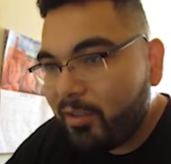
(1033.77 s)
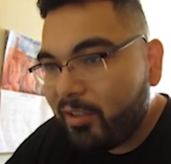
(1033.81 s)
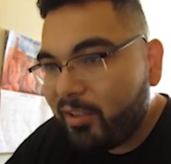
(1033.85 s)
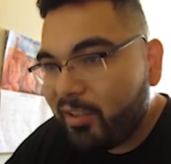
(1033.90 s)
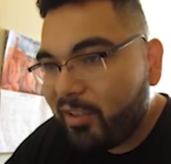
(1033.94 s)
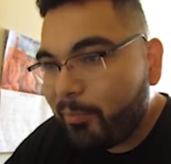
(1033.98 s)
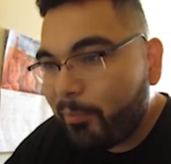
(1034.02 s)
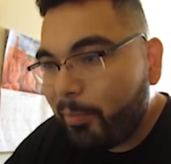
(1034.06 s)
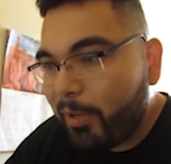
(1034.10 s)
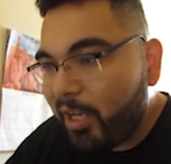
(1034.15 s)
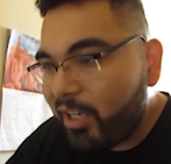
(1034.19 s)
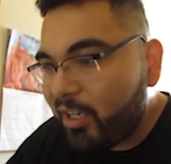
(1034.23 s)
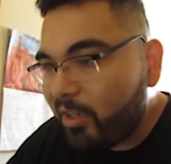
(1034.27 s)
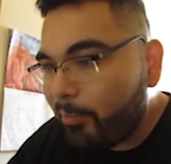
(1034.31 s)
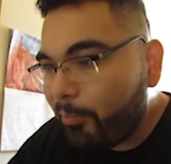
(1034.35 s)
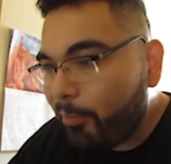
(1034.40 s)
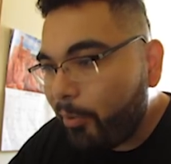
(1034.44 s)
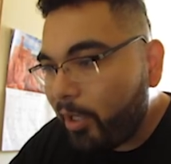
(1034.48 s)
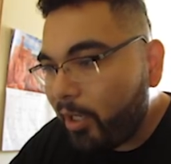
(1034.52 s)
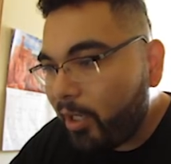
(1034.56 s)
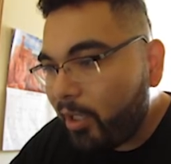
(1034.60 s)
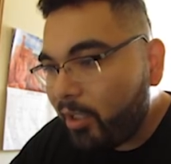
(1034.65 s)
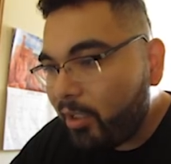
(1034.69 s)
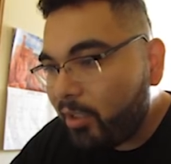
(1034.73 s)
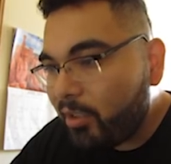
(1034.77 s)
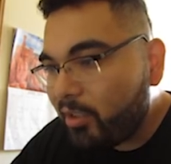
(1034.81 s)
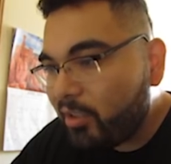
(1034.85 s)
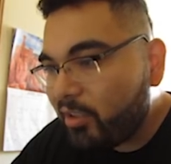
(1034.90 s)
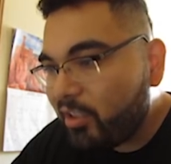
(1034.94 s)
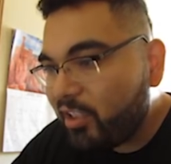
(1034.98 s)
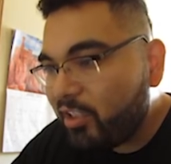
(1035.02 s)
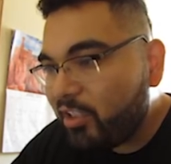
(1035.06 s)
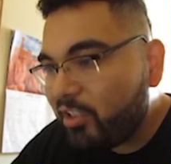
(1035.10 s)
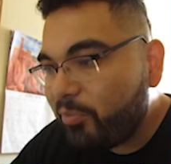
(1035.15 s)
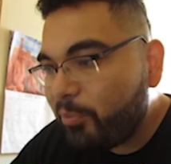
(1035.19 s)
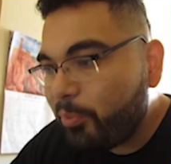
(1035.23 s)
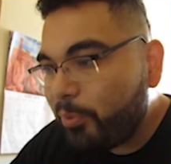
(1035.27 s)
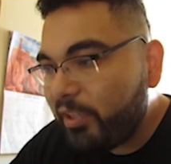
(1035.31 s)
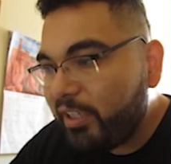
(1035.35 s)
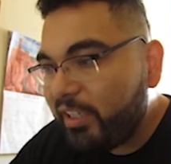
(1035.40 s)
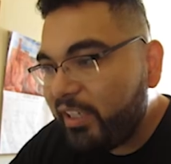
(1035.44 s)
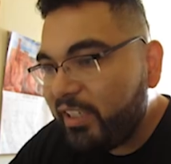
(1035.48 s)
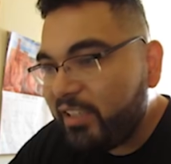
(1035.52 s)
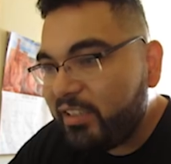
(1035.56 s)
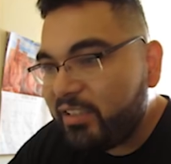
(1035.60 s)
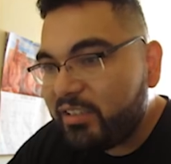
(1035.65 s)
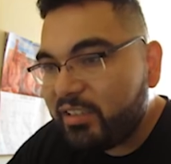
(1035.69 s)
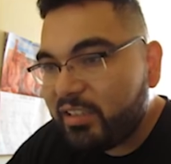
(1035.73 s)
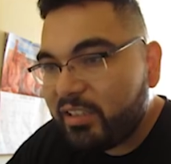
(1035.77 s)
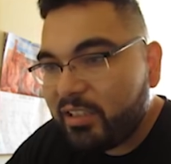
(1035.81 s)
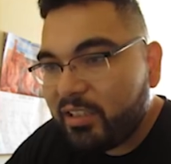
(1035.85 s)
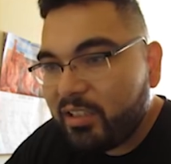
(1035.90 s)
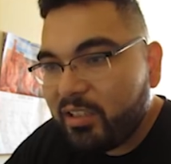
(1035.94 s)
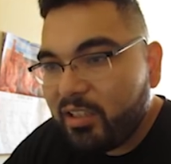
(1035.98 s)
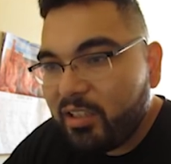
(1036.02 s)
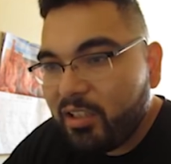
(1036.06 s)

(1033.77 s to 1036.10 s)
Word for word: The bottom part, this is pretty easy.